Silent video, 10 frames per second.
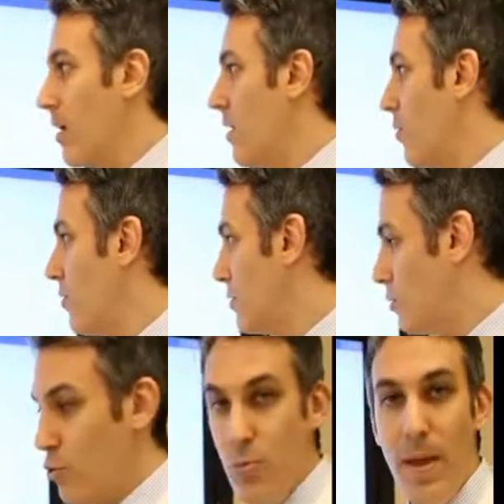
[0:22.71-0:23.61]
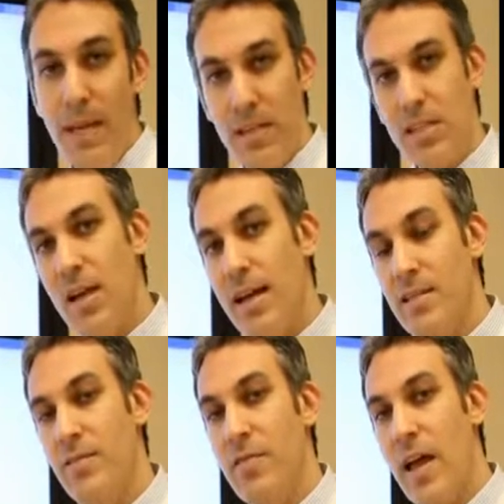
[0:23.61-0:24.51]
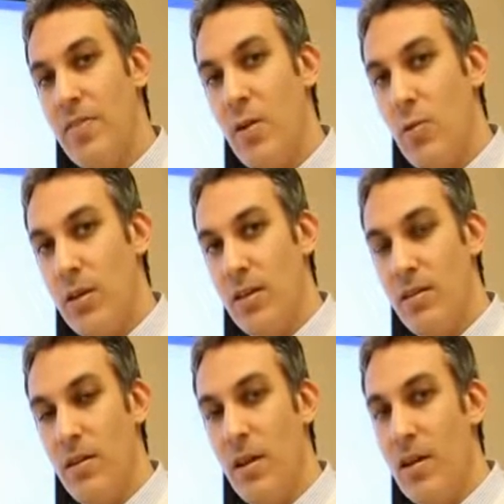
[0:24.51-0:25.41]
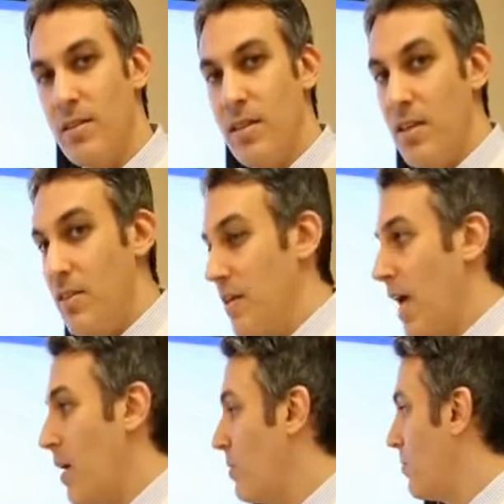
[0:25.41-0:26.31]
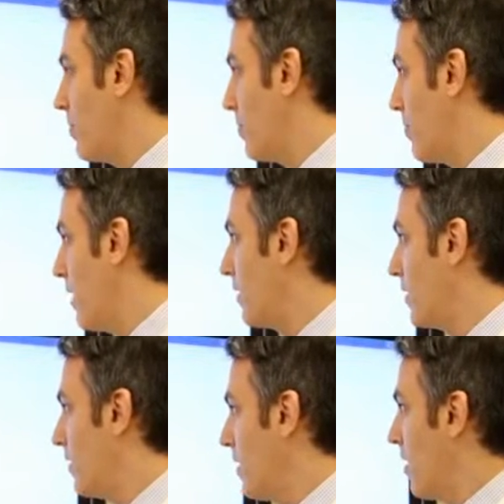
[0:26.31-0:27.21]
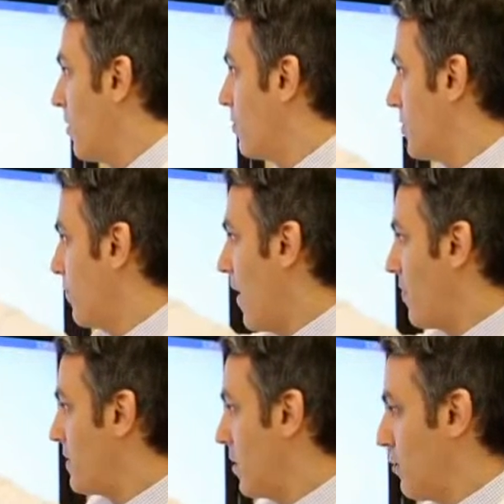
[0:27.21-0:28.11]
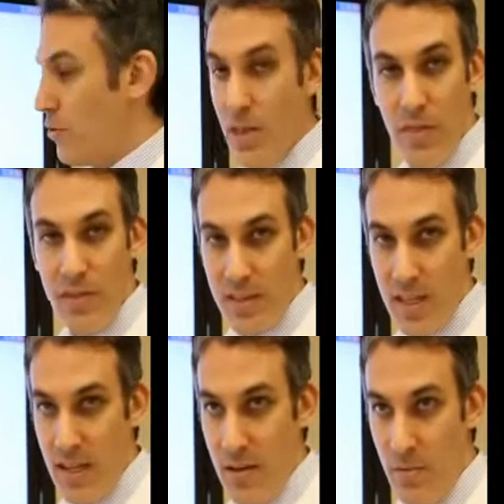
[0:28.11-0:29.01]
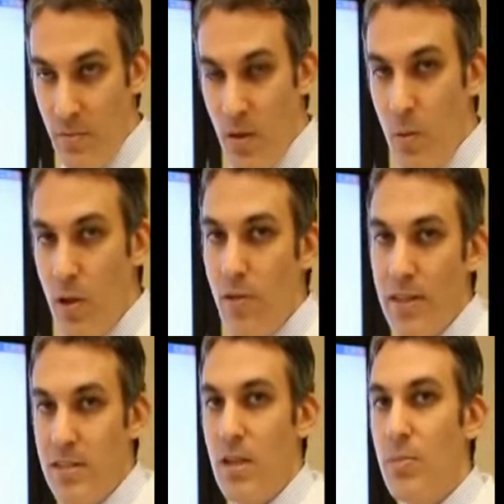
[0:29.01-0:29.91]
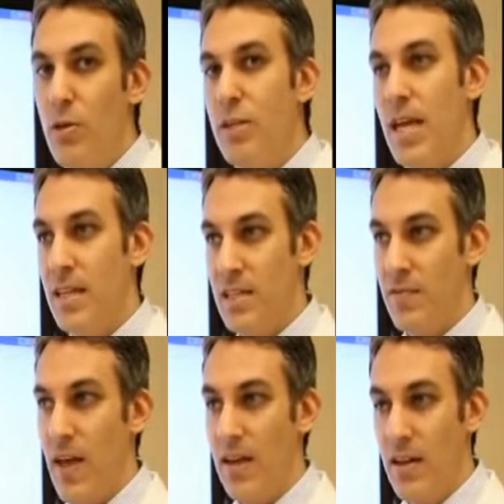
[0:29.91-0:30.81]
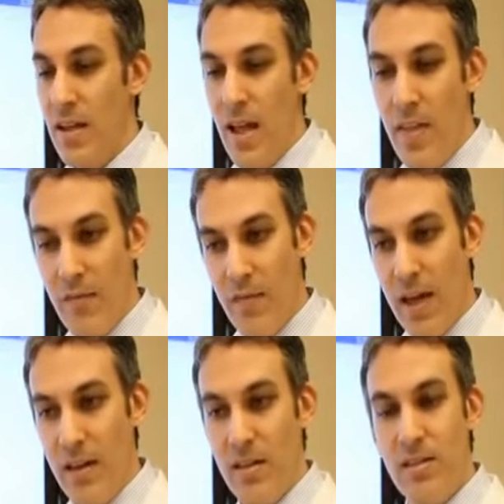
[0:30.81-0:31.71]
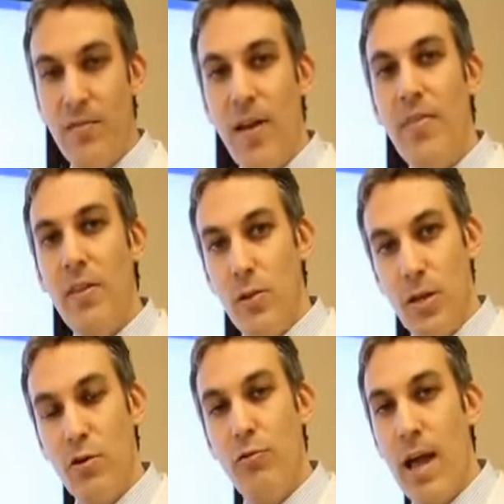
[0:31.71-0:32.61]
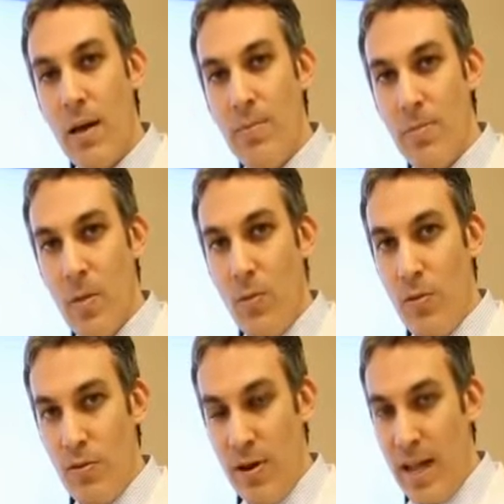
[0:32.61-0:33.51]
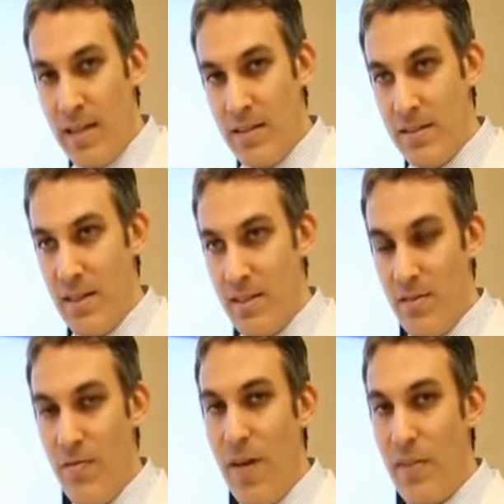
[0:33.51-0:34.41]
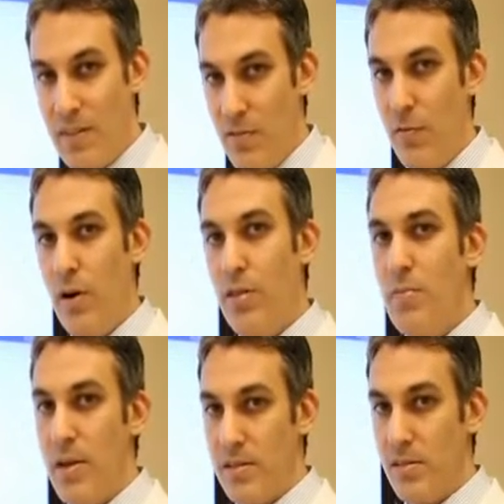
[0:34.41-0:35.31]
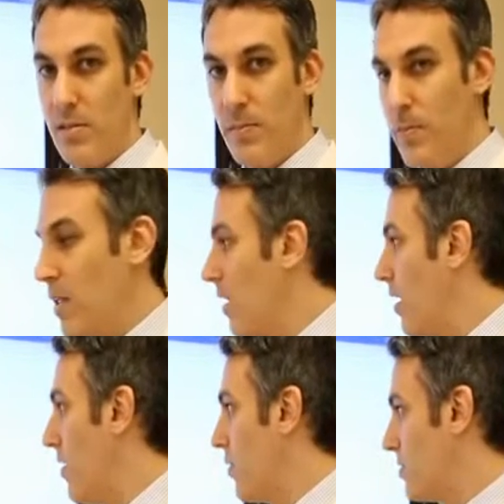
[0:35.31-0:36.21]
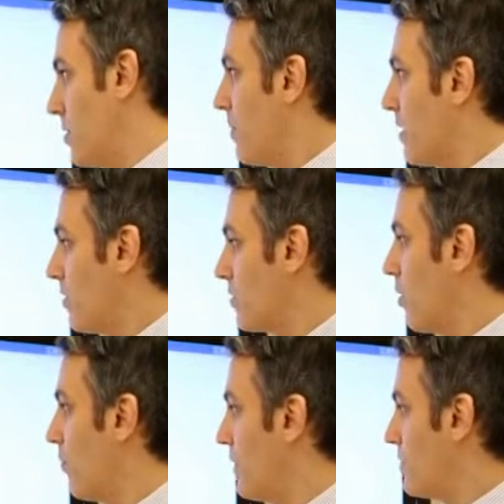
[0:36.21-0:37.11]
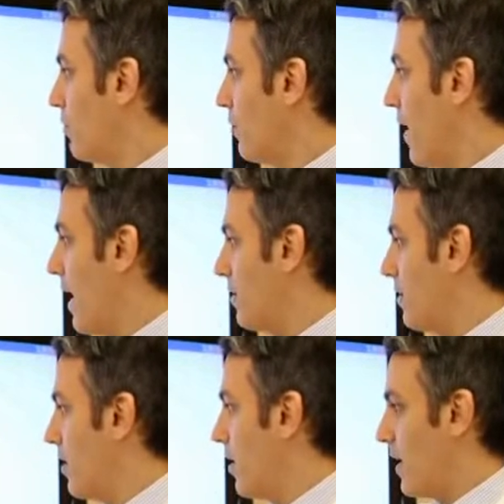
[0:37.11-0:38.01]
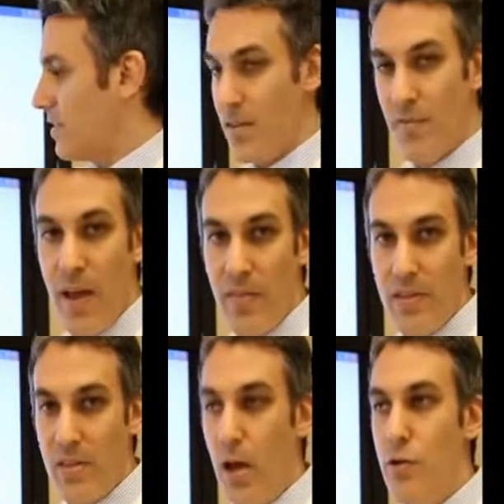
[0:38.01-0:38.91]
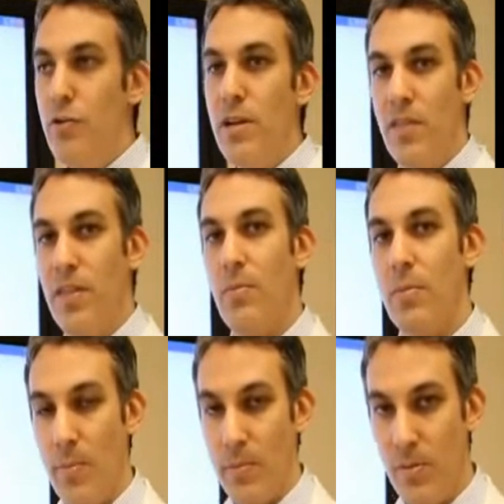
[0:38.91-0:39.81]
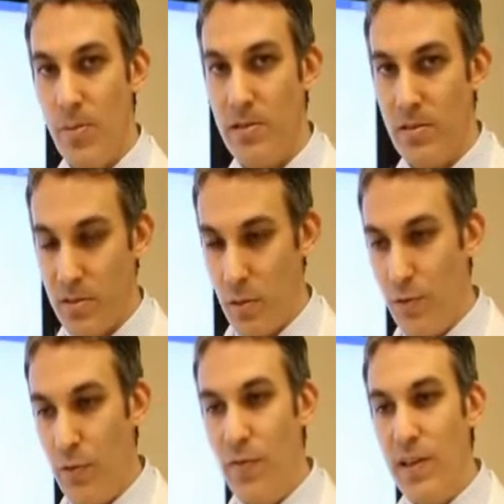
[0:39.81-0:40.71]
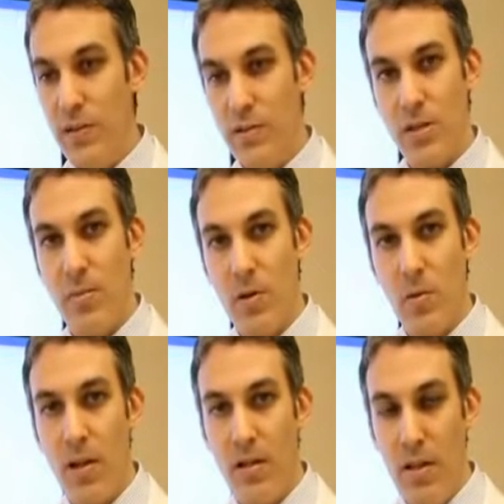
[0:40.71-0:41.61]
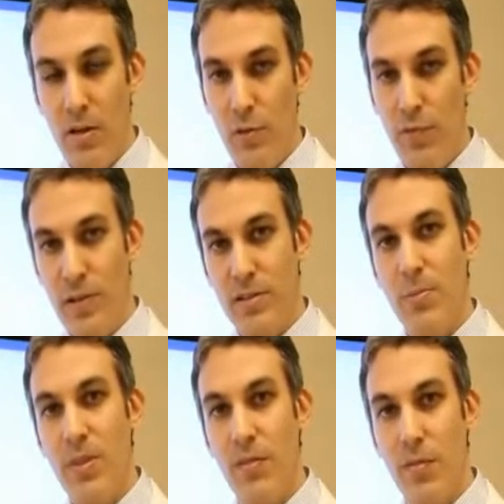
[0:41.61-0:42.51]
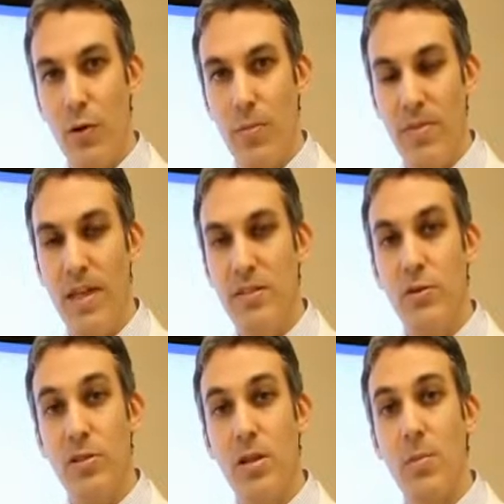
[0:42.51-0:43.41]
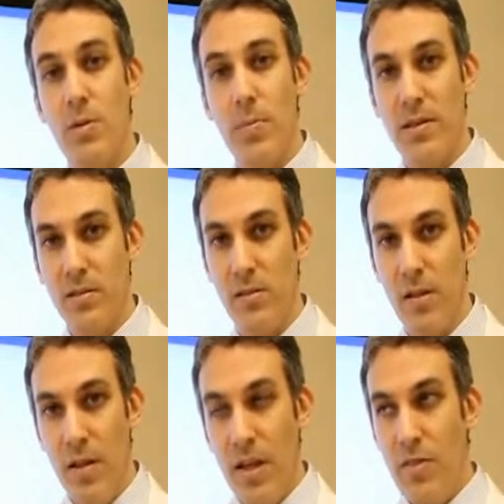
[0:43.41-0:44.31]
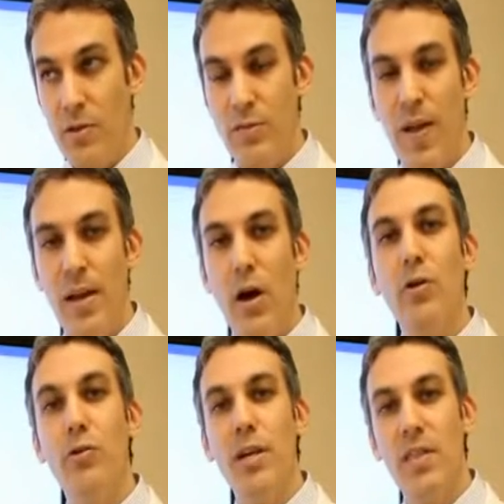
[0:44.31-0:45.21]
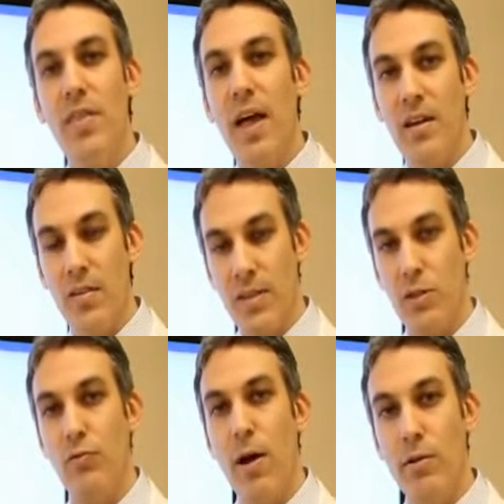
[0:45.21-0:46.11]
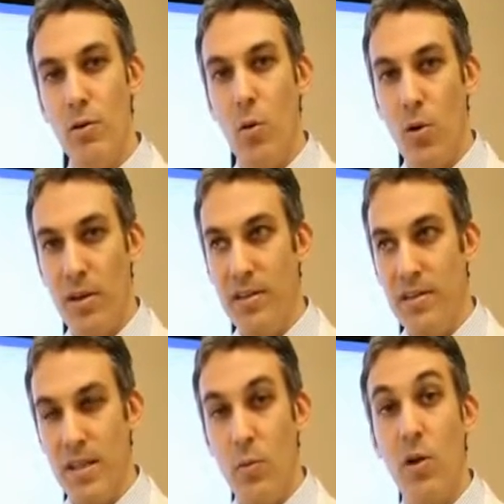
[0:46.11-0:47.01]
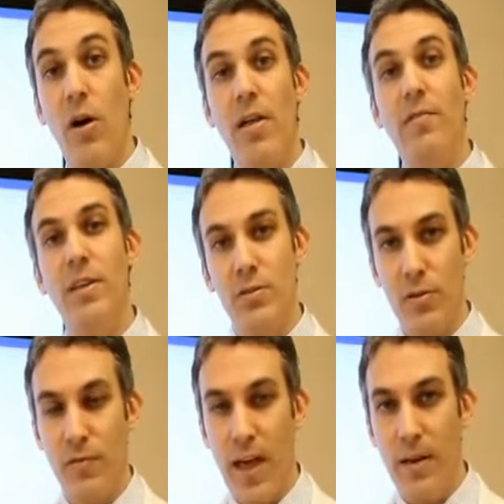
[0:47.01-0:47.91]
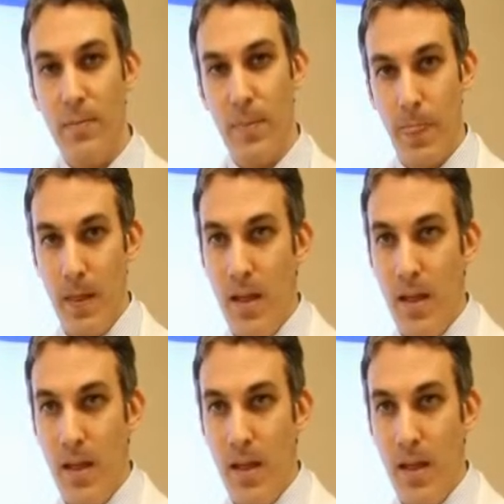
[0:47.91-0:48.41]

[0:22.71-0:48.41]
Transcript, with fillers: Now there's two main kinds of fat that we can uh, see in the abdomen or the belly. There's the fat that's underneath the skin, we call that subcutaneous fat, and that fat is the fat that you can grab with your hands. It's the fat that's in front of the muscle. Now there's something else called visceral fat, that's the fat that's underneath the abdominal muscle. So if you feel your stomach wall, you'll feel something firm. That's your stomach muscle. There's fat underneath that that's around your organs, and we call that visceral fat.